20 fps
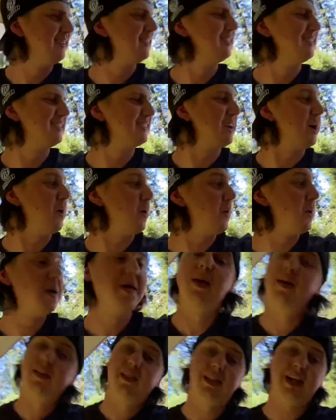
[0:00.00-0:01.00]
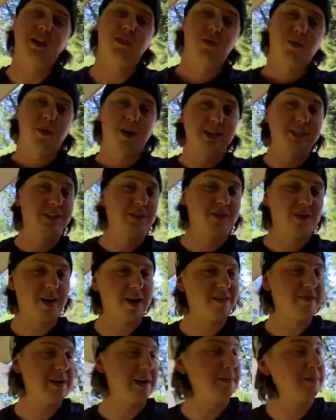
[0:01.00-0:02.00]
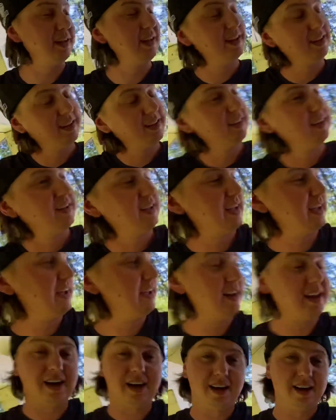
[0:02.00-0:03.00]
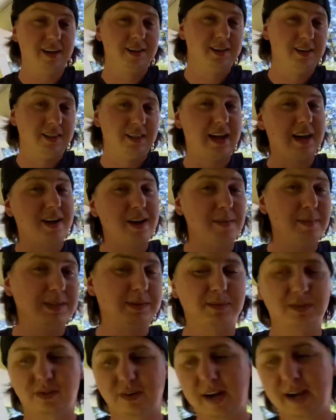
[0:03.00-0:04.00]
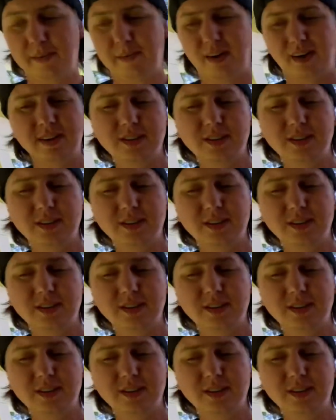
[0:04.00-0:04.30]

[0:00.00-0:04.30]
So thanks for watching Throttle Family, and like, comment, subscribe.